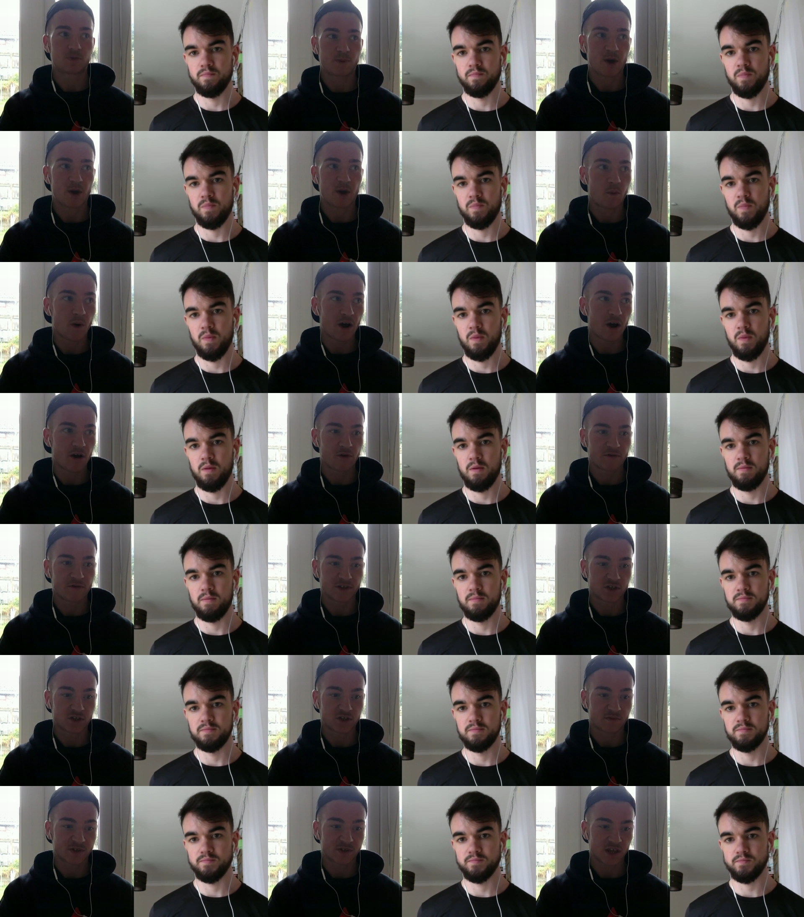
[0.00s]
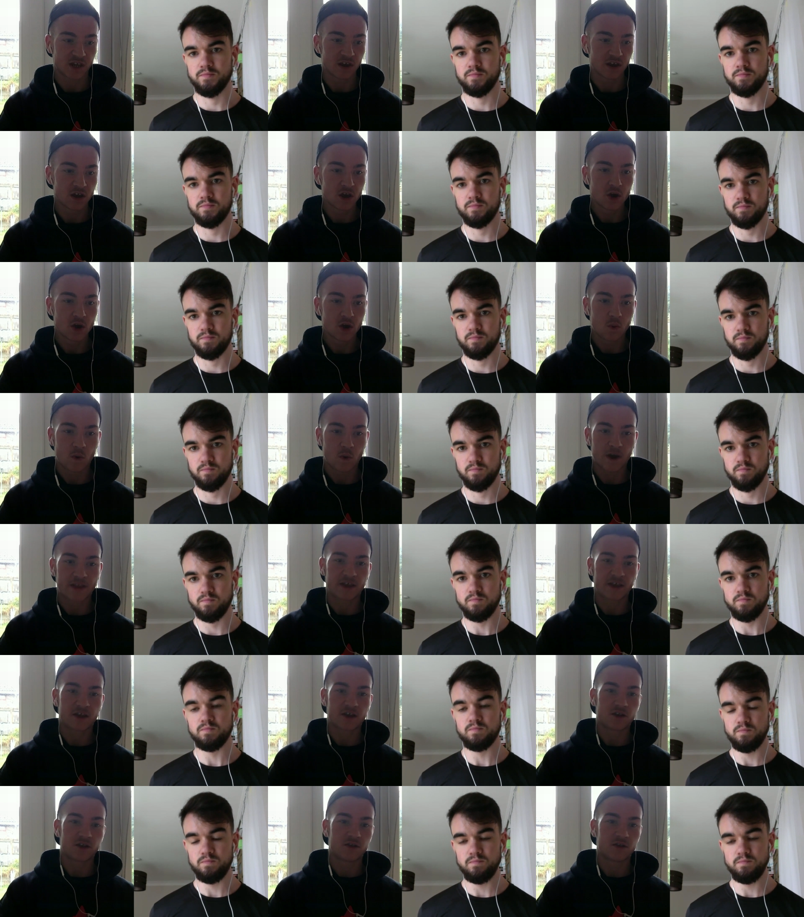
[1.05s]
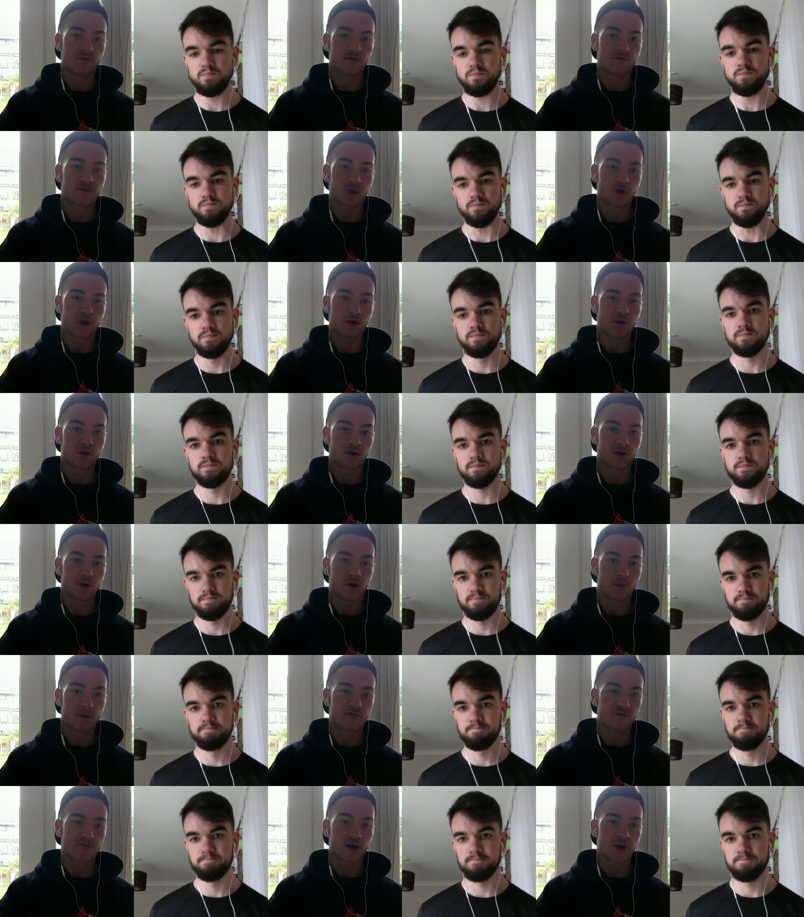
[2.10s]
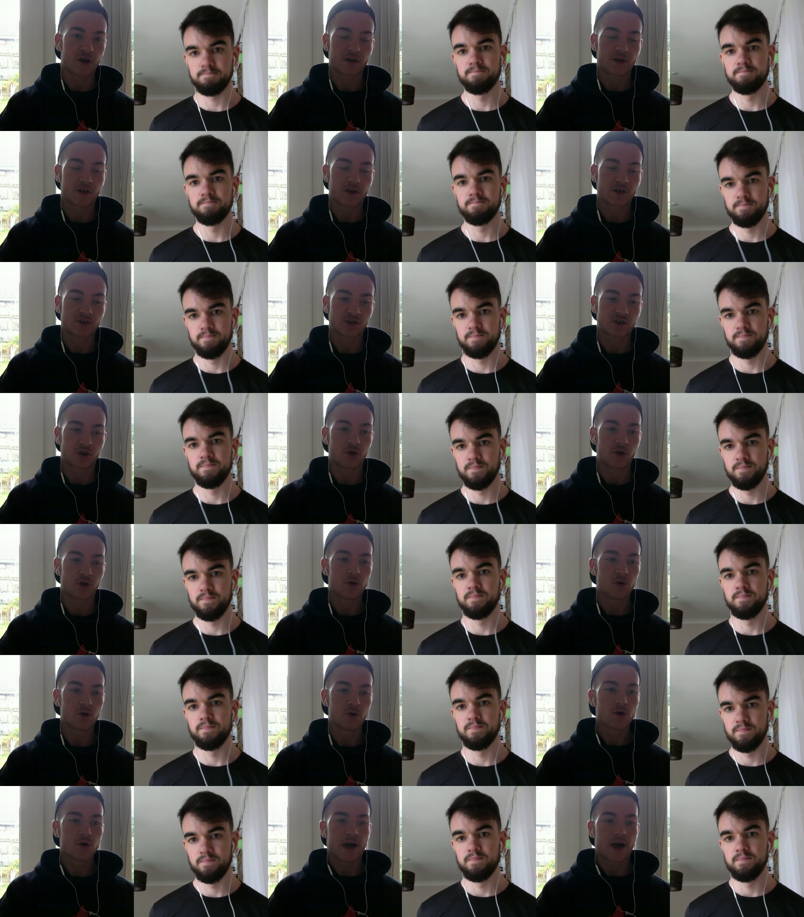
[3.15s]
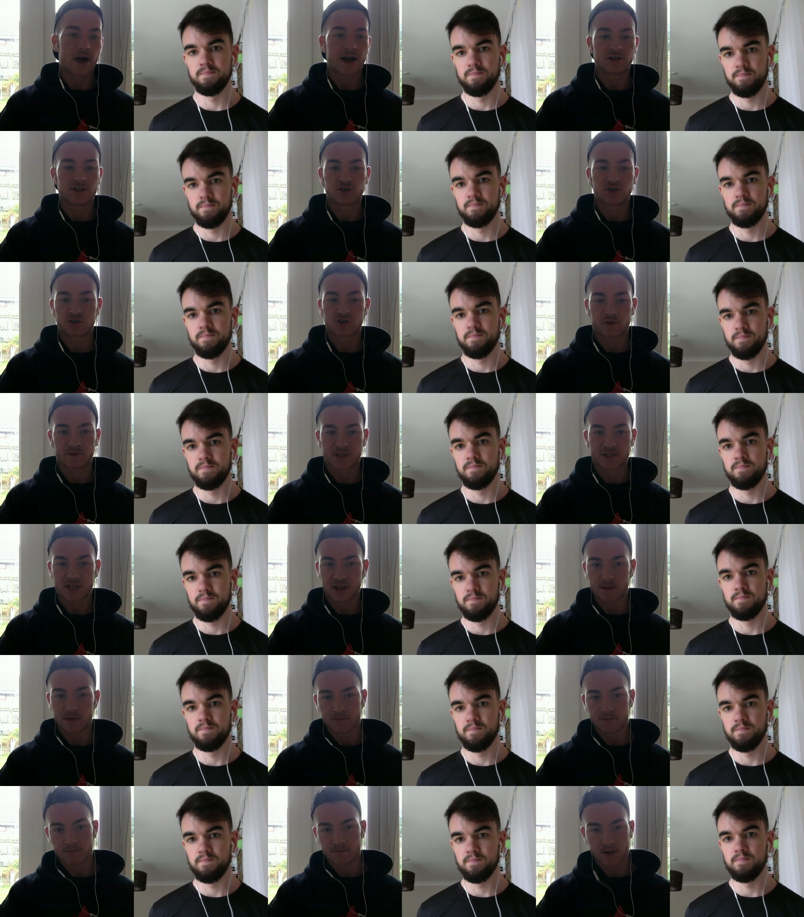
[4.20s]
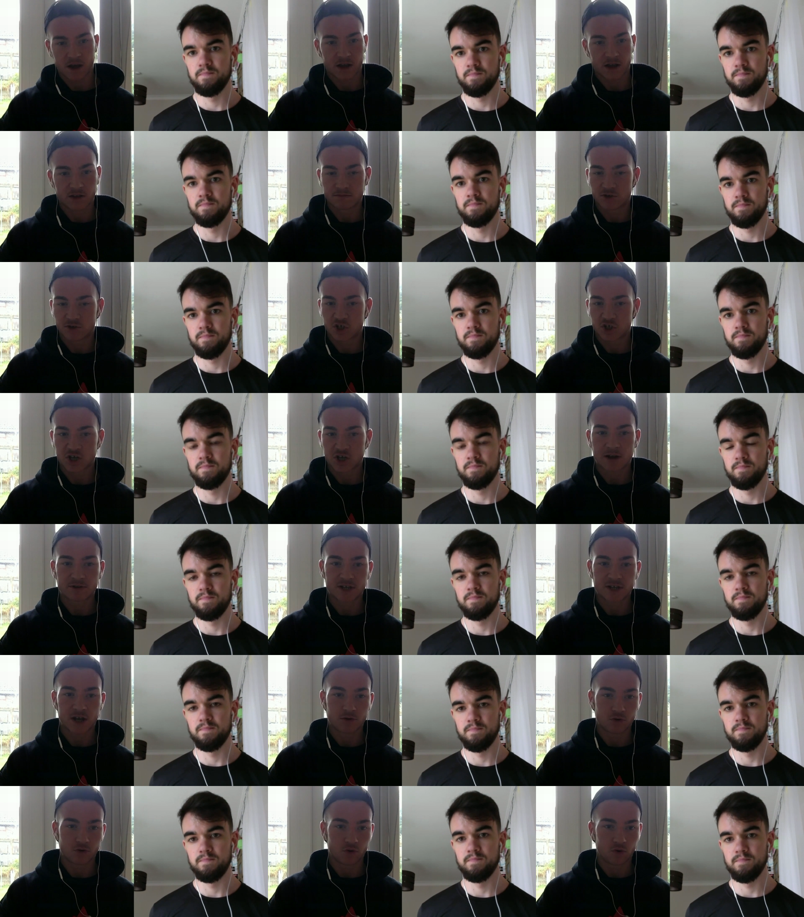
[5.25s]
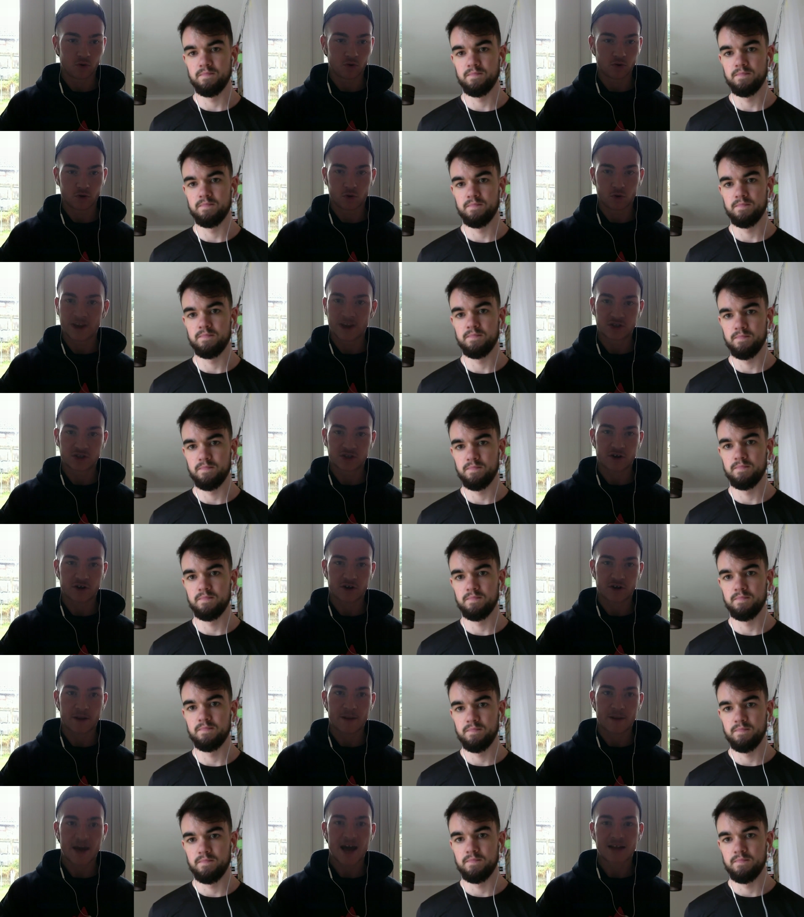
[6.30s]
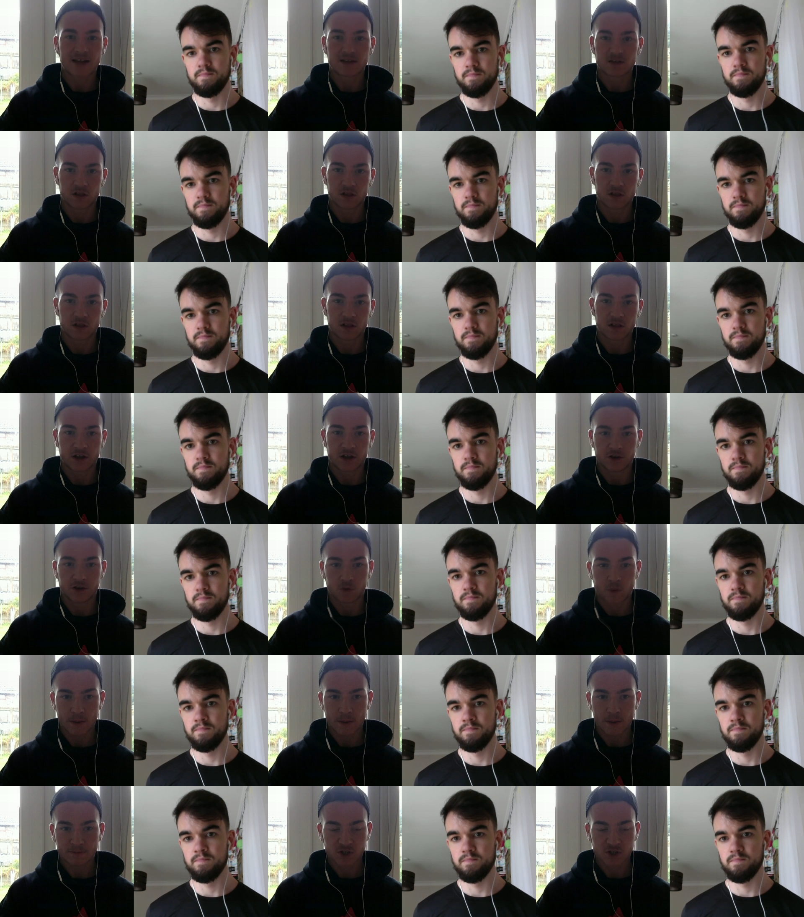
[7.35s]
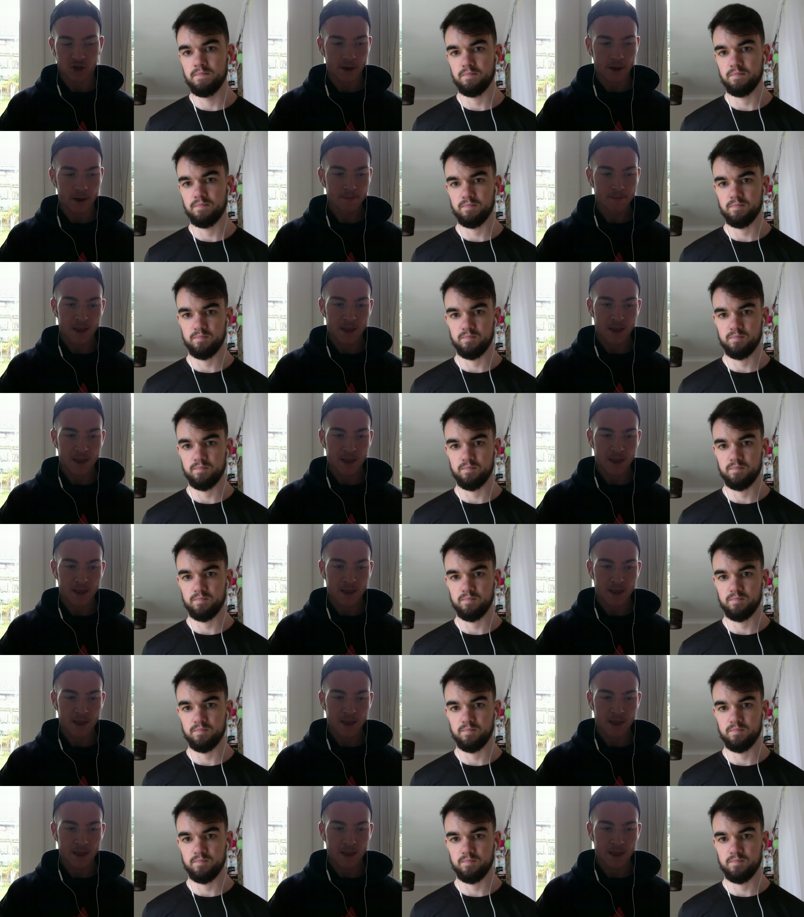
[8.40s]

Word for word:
Speaker 1: to be aware of is obviously where they can follow you a little bit further. So, uh, just obviously uh, shout out your your Instagram handle and your website,